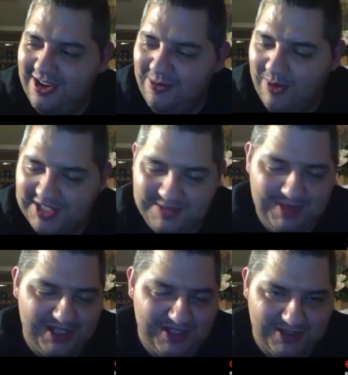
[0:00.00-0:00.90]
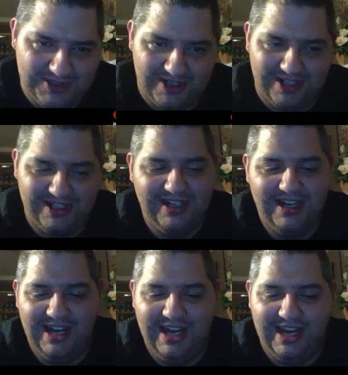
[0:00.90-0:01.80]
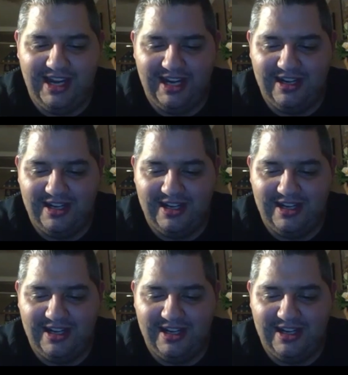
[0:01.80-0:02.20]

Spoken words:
rest in peace, good sir. And